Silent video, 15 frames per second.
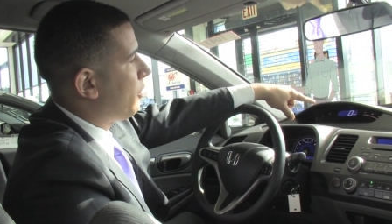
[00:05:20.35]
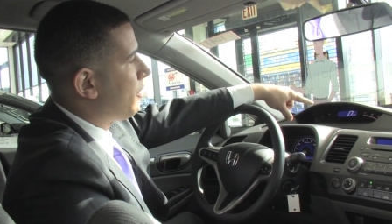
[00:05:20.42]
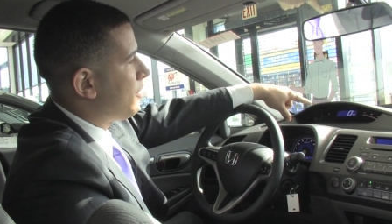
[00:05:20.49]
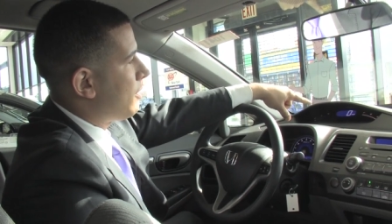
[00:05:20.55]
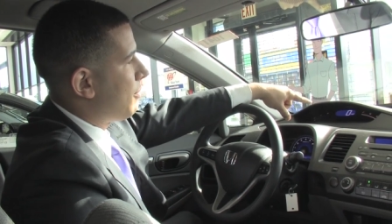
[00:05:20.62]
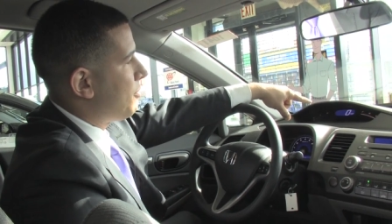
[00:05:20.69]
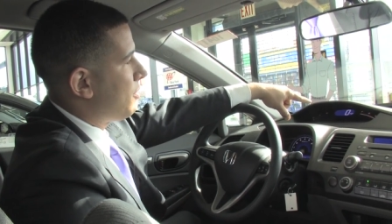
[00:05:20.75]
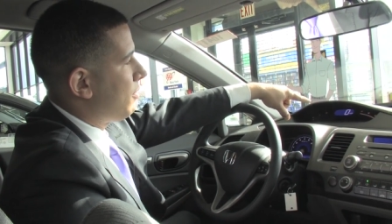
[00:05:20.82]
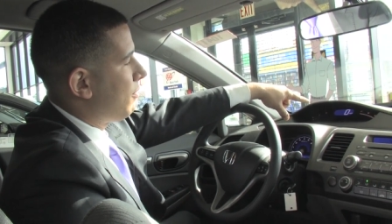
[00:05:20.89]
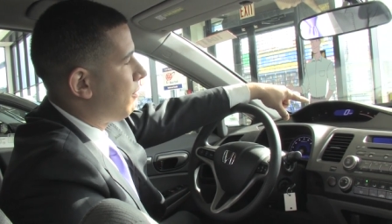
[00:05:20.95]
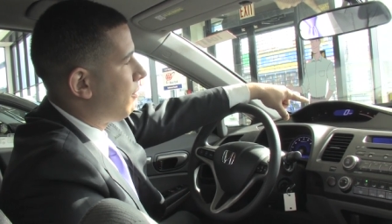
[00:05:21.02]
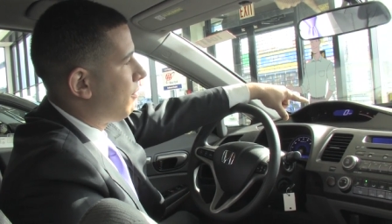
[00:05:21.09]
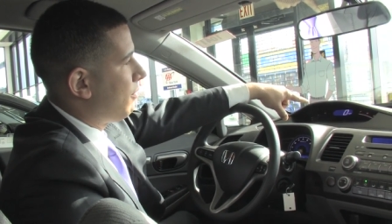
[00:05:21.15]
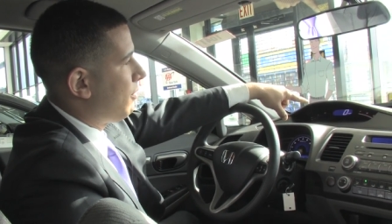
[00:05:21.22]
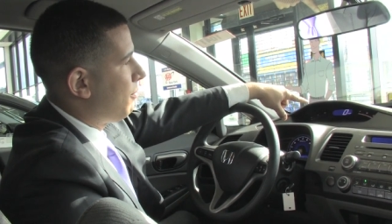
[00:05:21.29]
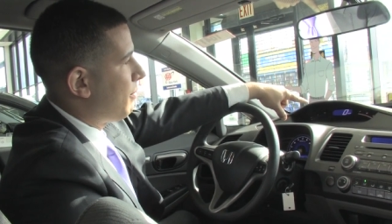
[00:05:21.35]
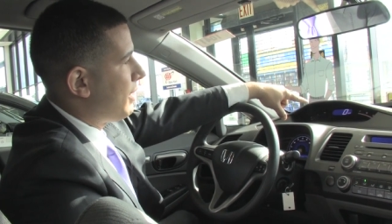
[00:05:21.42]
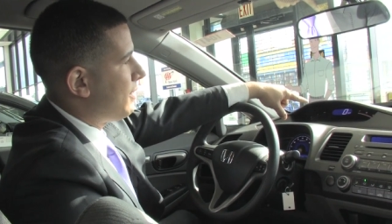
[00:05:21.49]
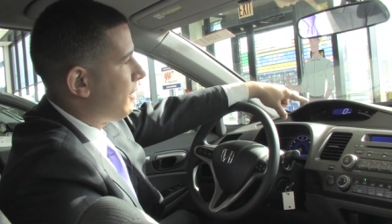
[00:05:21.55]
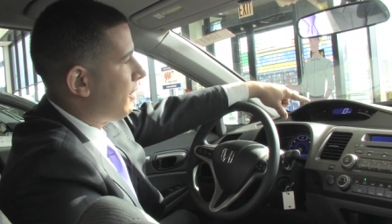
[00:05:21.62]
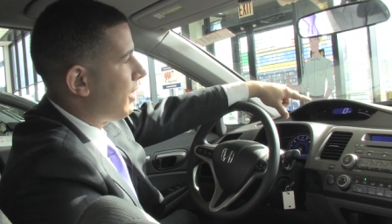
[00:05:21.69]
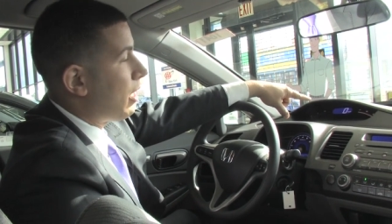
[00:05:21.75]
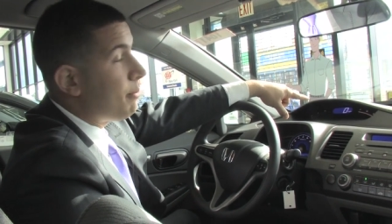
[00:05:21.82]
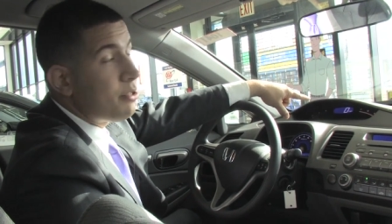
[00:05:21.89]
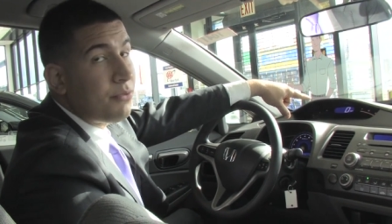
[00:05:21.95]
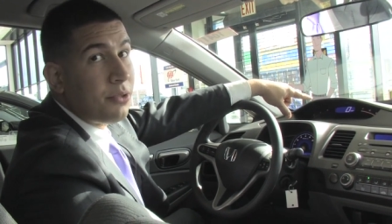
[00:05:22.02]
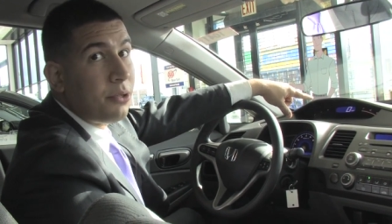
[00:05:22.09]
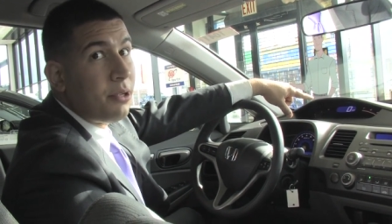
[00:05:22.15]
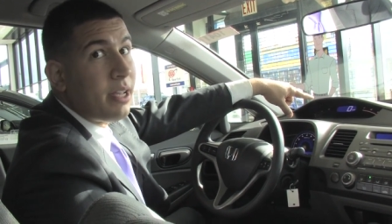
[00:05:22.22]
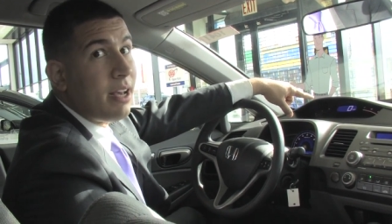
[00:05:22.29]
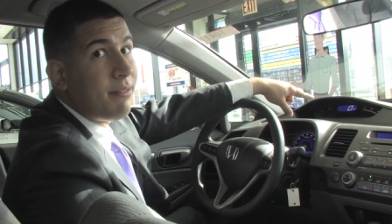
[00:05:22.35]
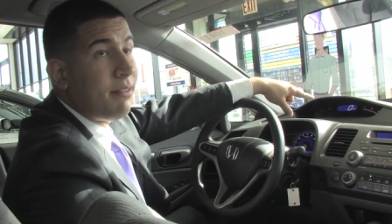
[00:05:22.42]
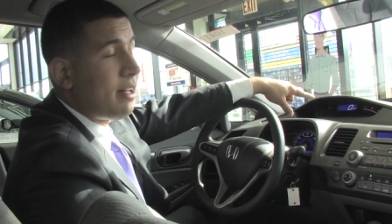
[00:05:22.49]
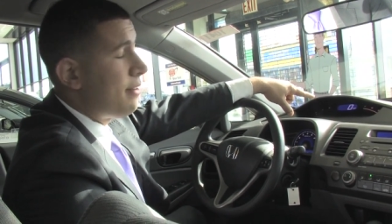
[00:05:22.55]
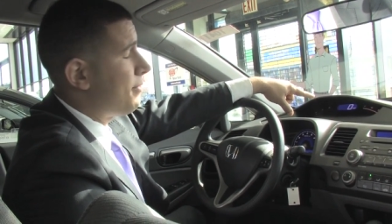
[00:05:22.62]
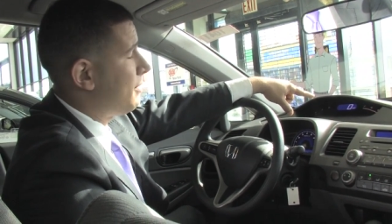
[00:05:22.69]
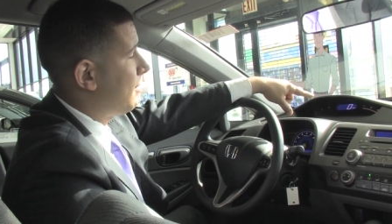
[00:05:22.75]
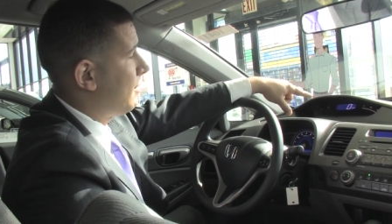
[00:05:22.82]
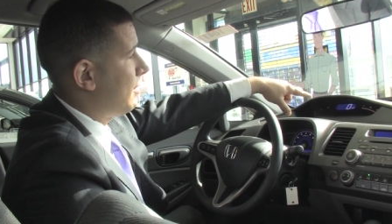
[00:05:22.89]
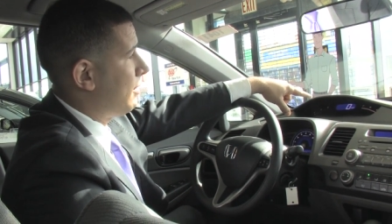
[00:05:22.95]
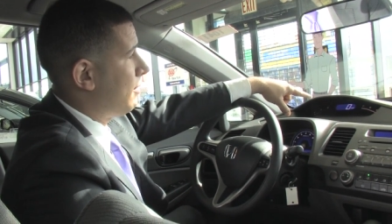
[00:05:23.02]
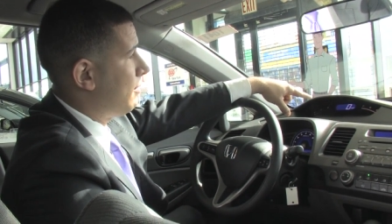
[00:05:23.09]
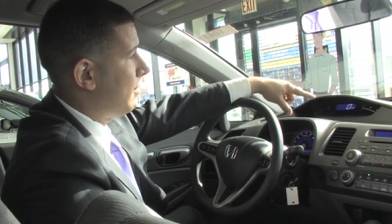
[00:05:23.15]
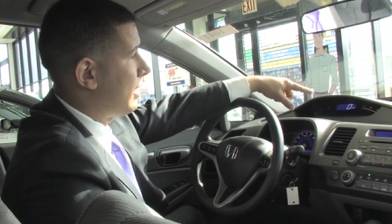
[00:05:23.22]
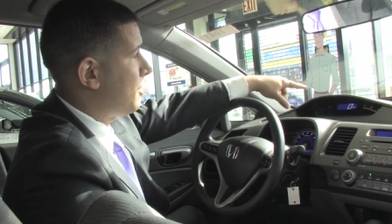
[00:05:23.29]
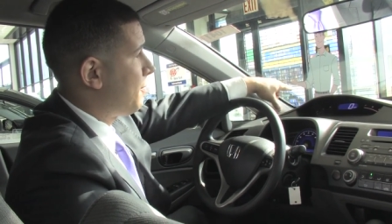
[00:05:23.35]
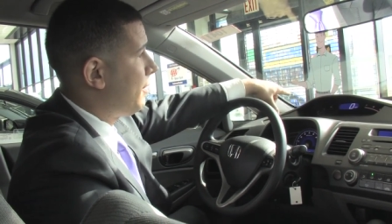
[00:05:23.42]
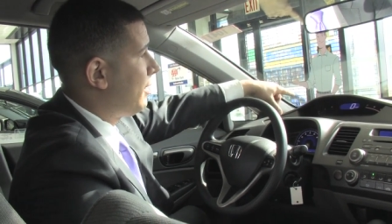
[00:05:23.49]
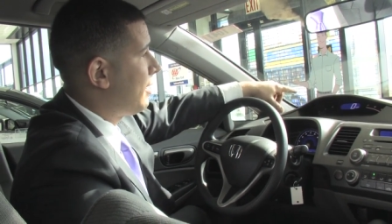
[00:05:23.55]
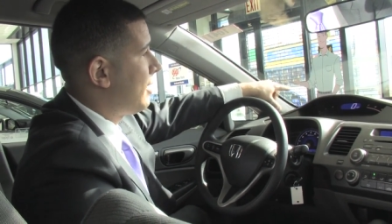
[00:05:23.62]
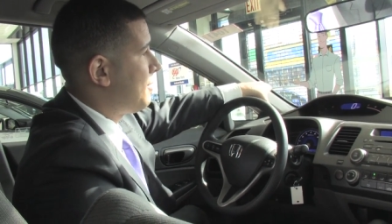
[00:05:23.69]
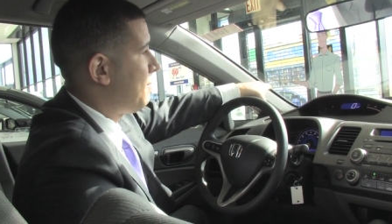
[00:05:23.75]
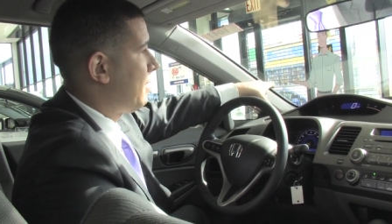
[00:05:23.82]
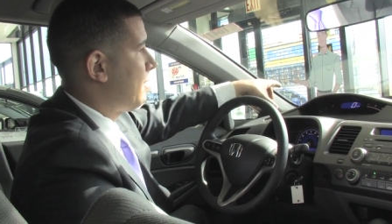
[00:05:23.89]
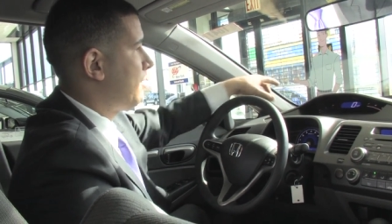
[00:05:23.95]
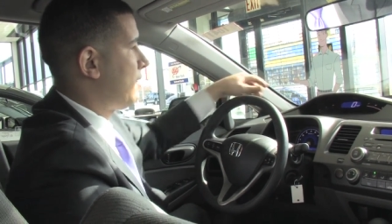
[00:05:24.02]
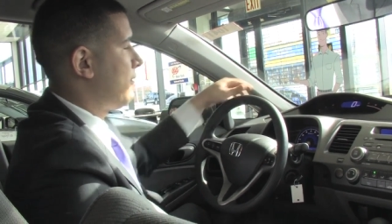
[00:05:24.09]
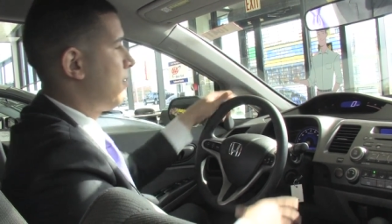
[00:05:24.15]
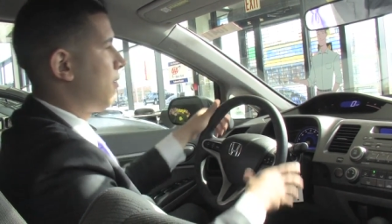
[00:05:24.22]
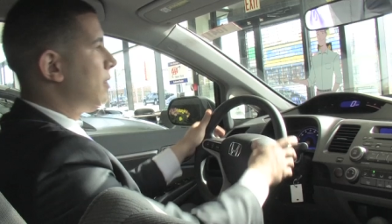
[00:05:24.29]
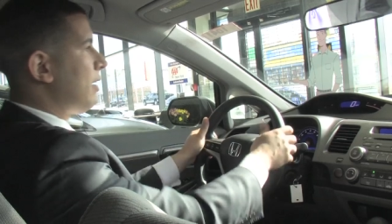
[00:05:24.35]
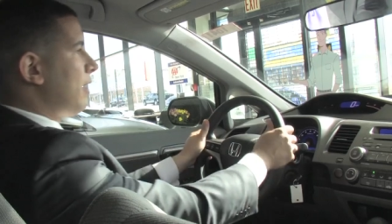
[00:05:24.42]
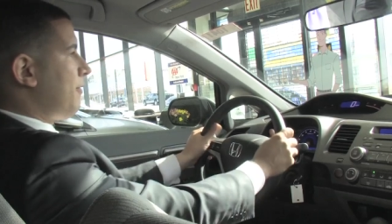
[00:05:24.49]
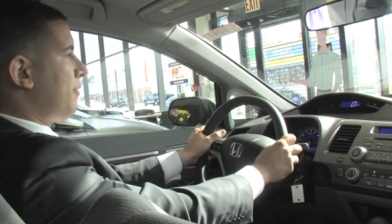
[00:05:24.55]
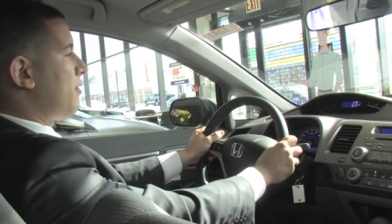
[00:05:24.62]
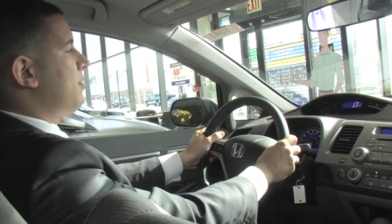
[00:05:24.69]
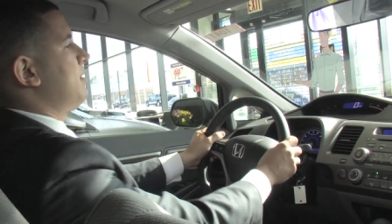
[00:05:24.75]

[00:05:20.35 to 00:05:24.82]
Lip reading: consumption, basically how much fuel you have left. And that's really nice, because if you're